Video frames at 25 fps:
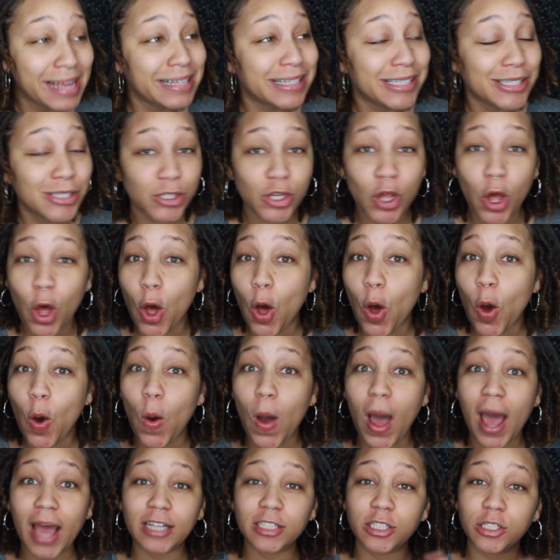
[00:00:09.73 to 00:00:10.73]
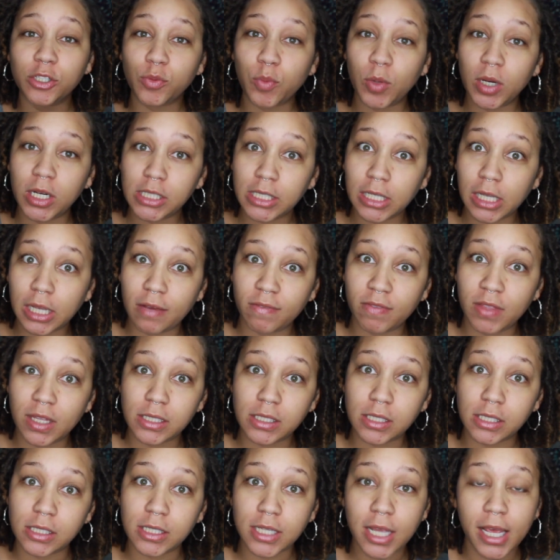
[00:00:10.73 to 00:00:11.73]
so I just wanted to give
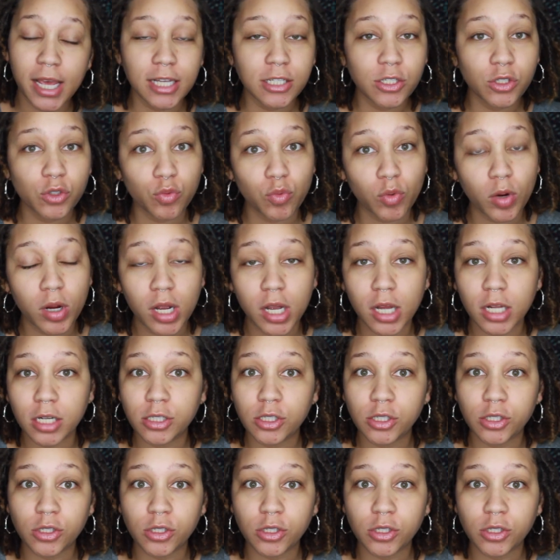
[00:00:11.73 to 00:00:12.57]
this a test run.